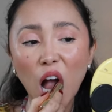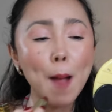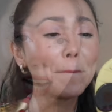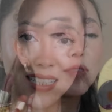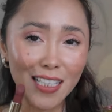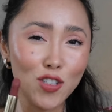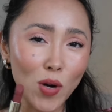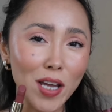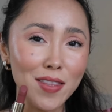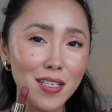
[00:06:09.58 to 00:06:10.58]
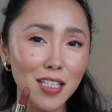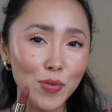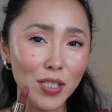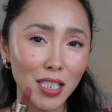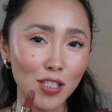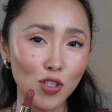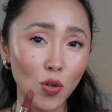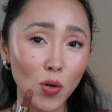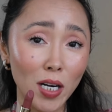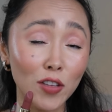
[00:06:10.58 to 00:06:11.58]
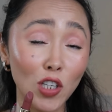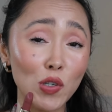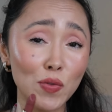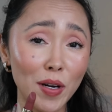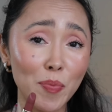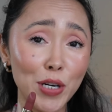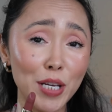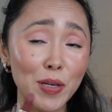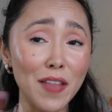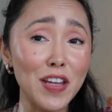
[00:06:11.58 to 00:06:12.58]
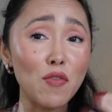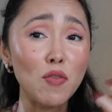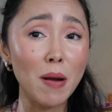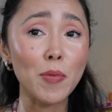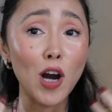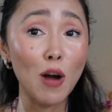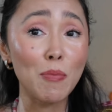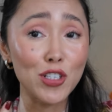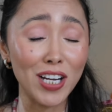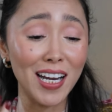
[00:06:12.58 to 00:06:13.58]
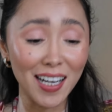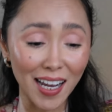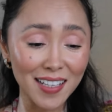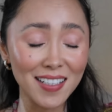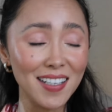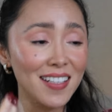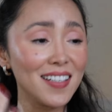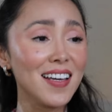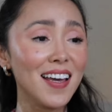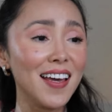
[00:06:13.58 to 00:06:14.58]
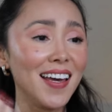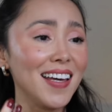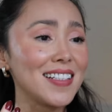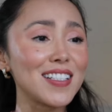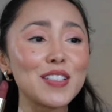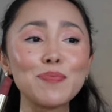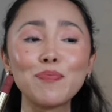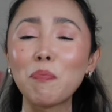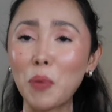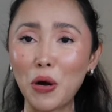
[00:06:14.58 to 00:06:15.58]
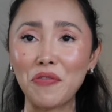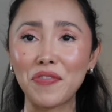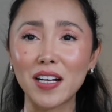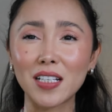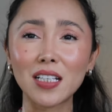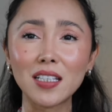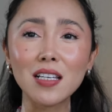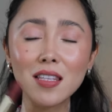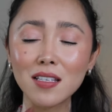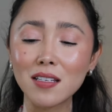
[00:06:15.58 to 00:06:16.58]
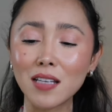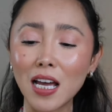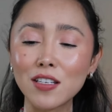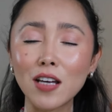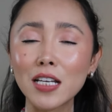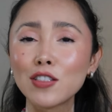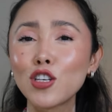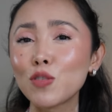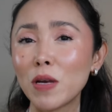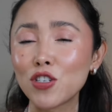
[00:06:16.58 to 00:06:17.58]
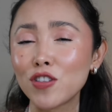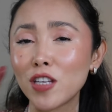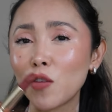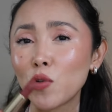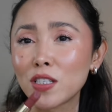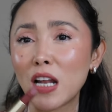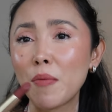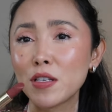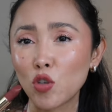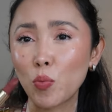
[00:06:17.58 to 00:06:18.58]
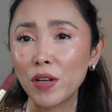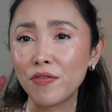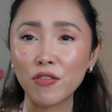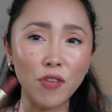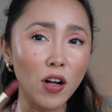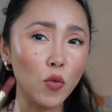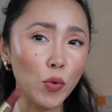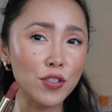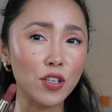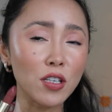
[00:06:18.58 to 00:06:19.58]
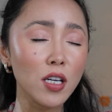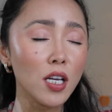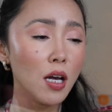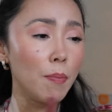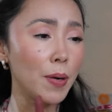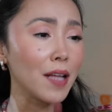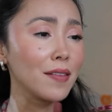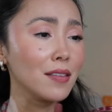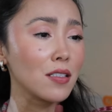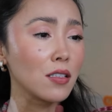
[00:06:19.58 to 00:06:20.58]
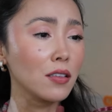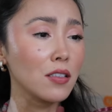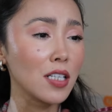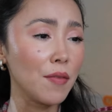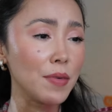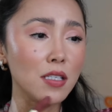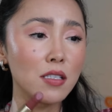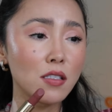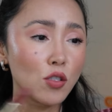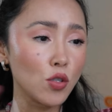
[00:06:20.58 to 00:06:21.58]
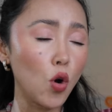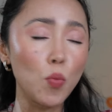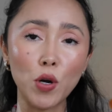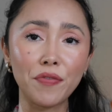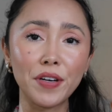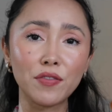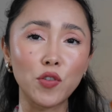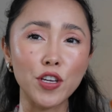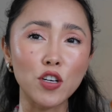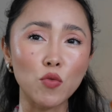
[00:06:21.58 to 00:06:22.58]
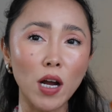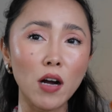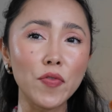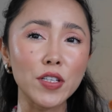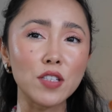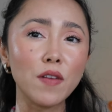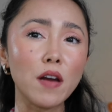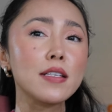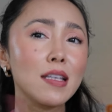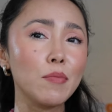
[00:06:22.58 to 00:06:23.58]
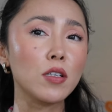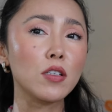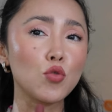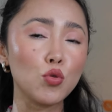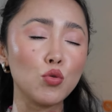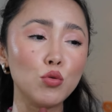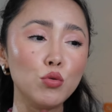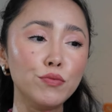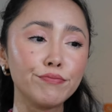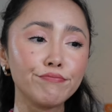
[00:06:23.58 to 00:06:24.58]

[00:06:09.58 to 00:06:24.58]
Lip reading: I did try this lipstick in store, and I thought it was very pretty, but I didn't remember how much I liked it. It's perfect. I think this is, I just mentioned that it was gonna be so pretty for fall and winter, but I think this color is gonna be so perfect for year round. It's very similar to